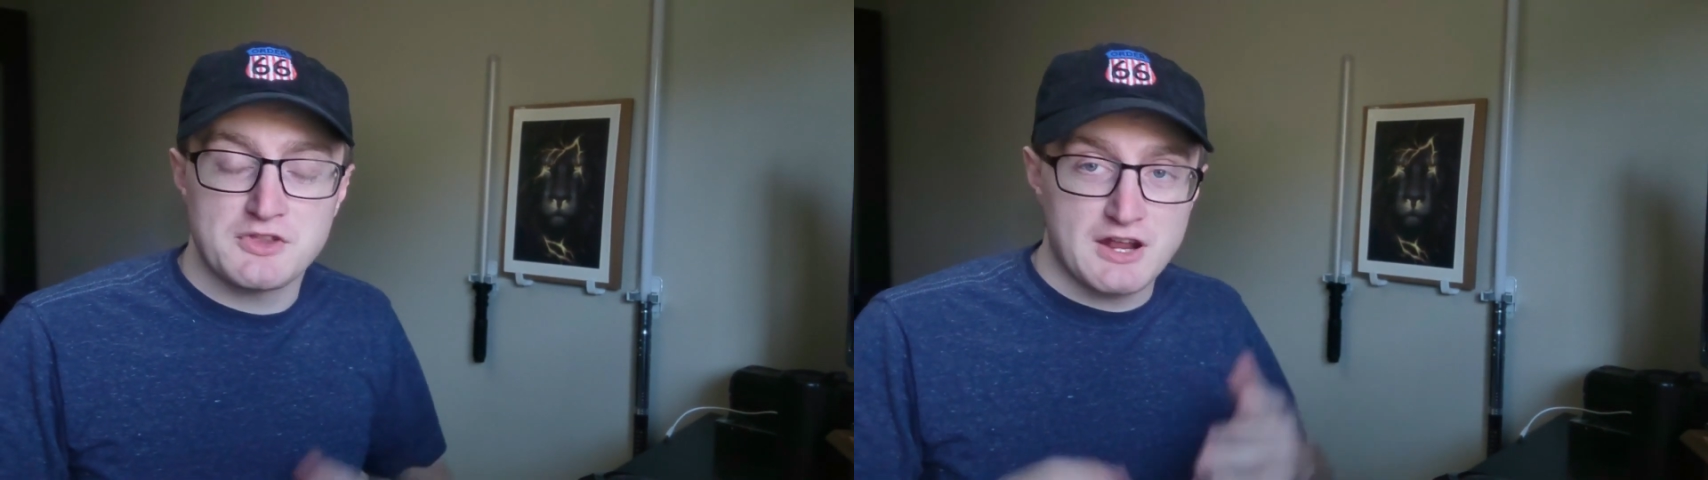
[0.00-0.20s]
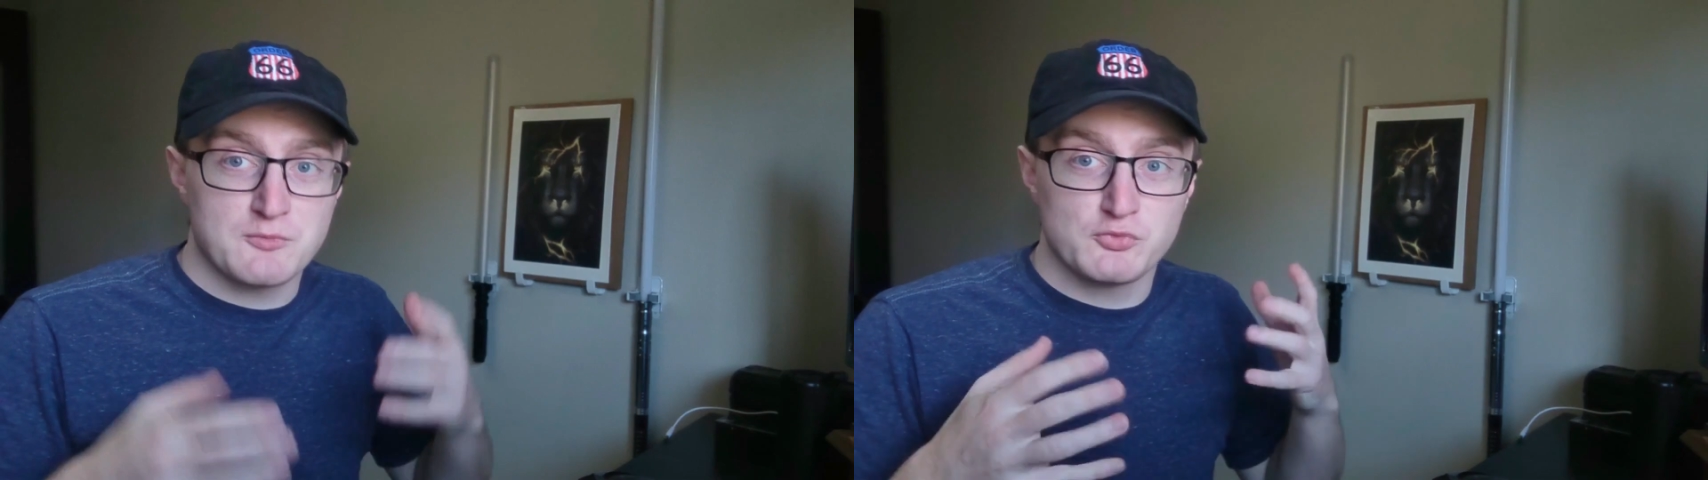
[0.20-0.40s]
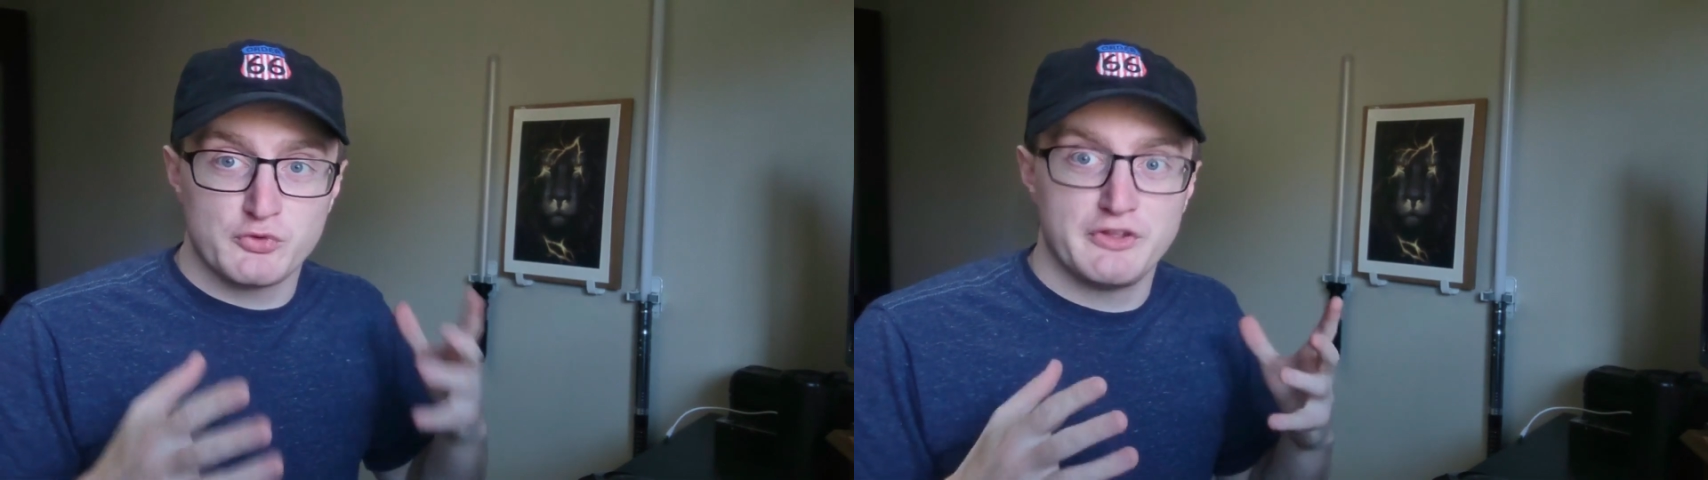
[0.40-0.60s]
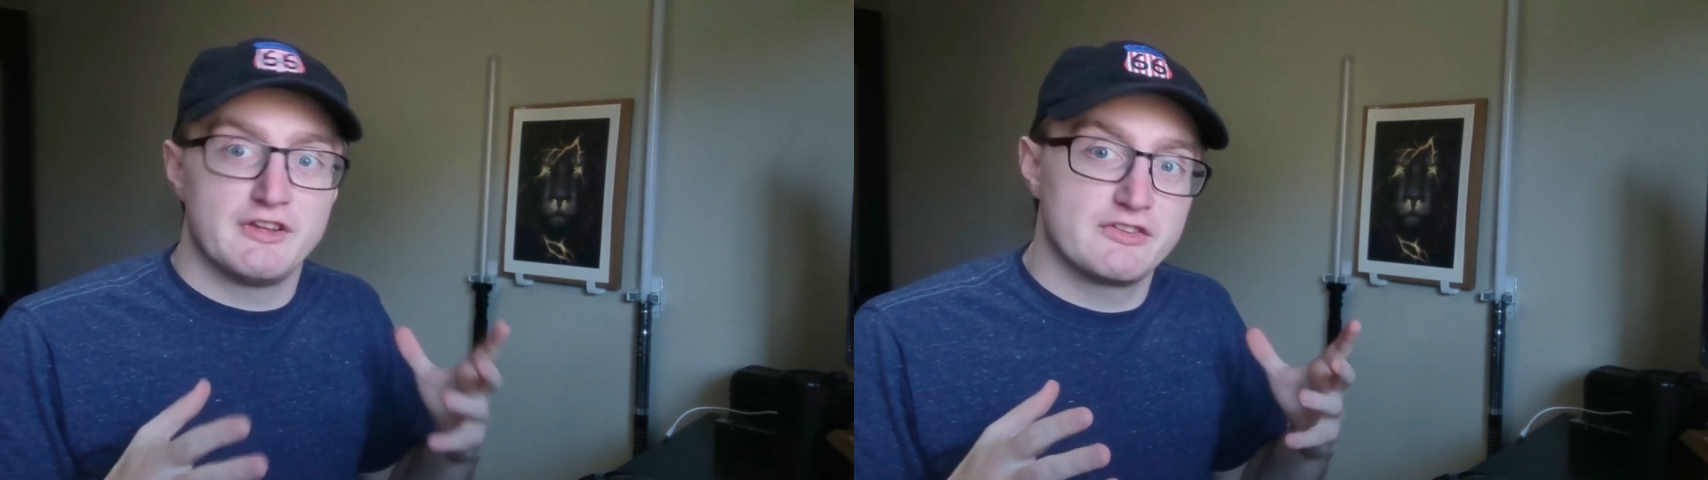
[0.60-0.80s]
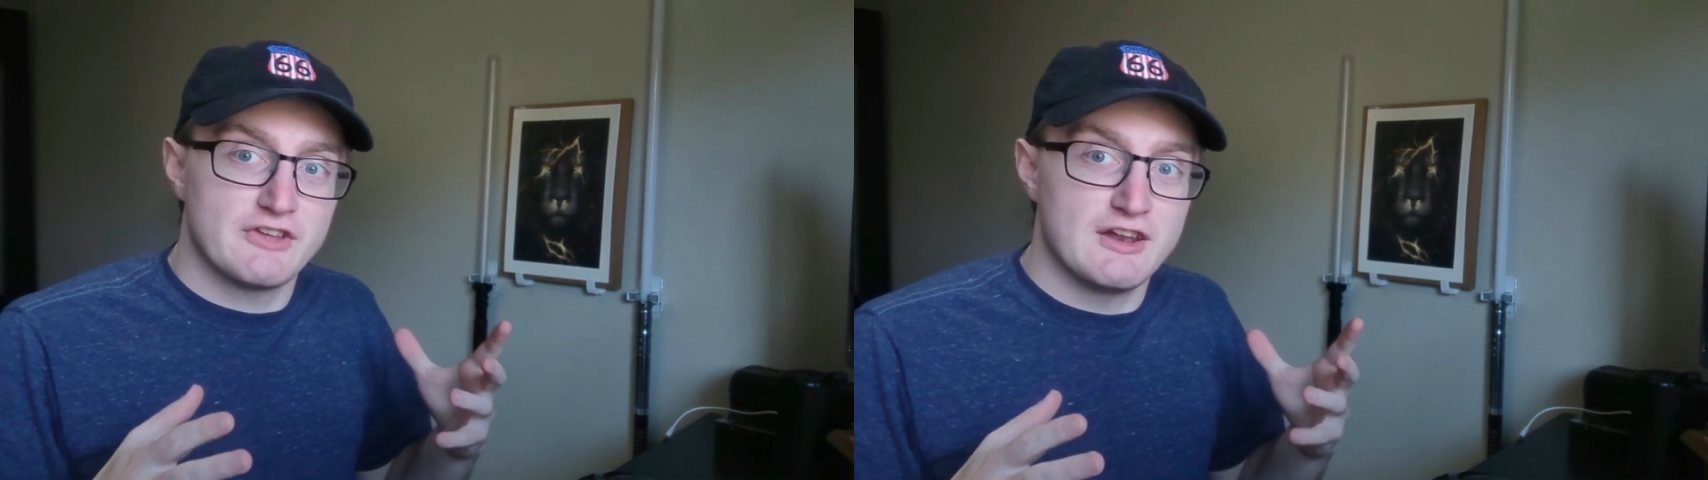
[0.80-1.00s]
I'm really
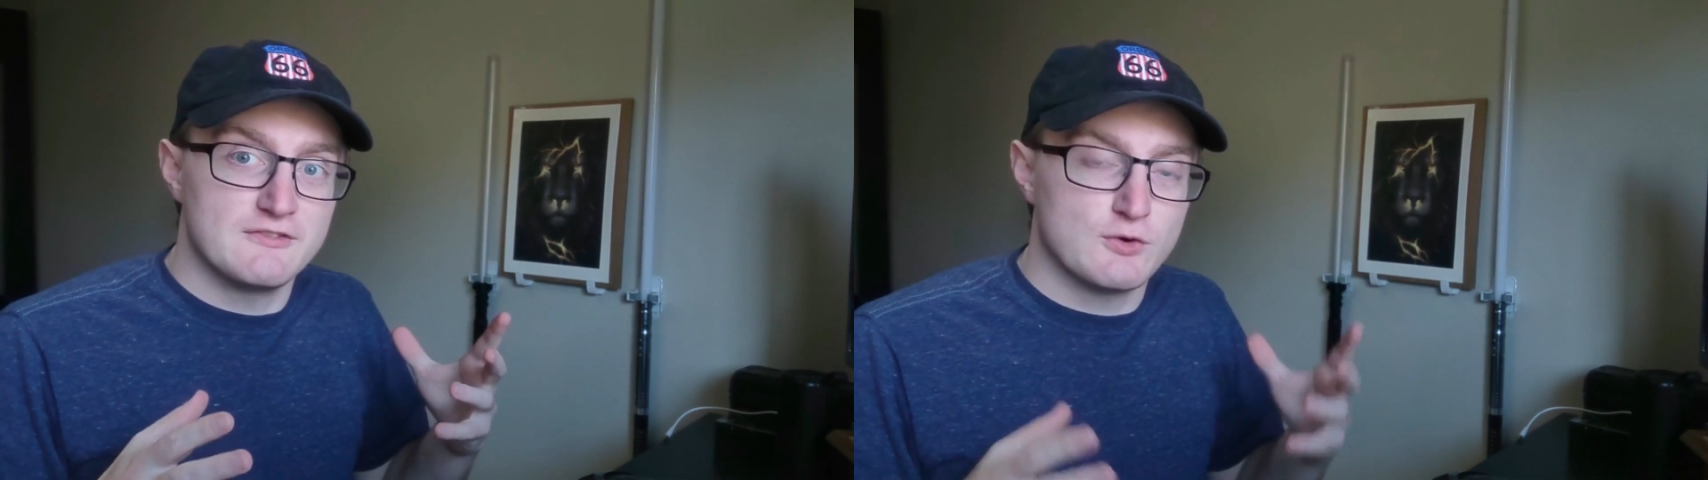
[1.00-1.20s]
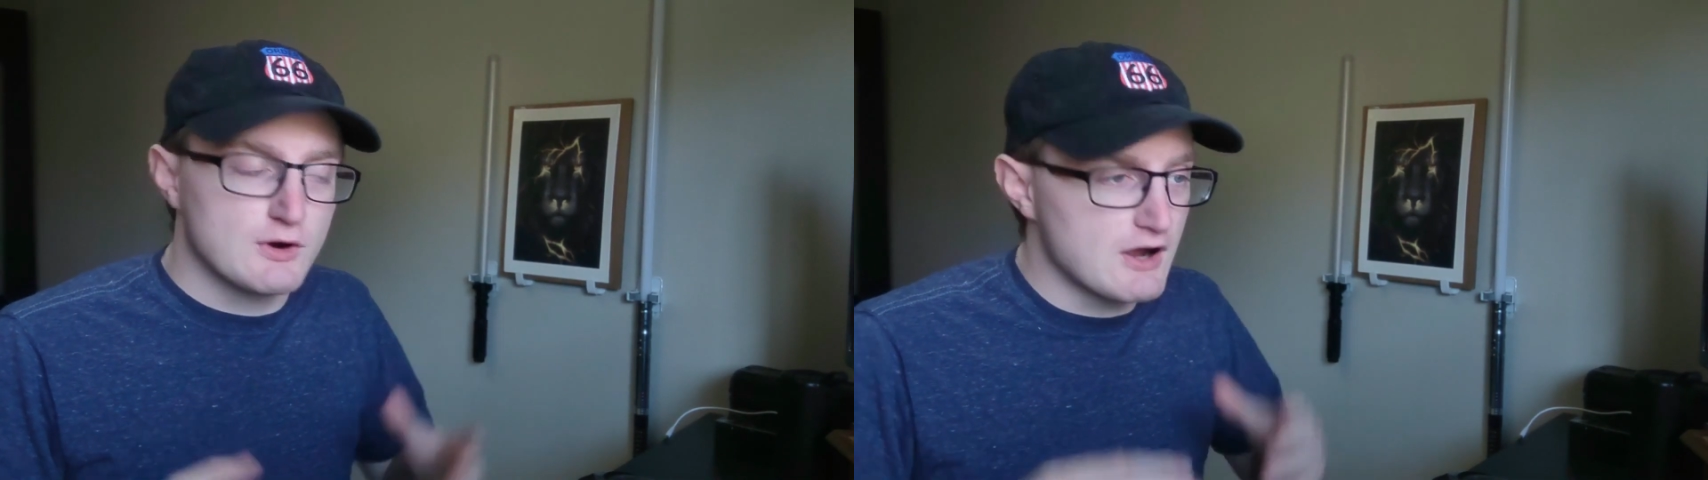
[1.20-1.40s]
excited for.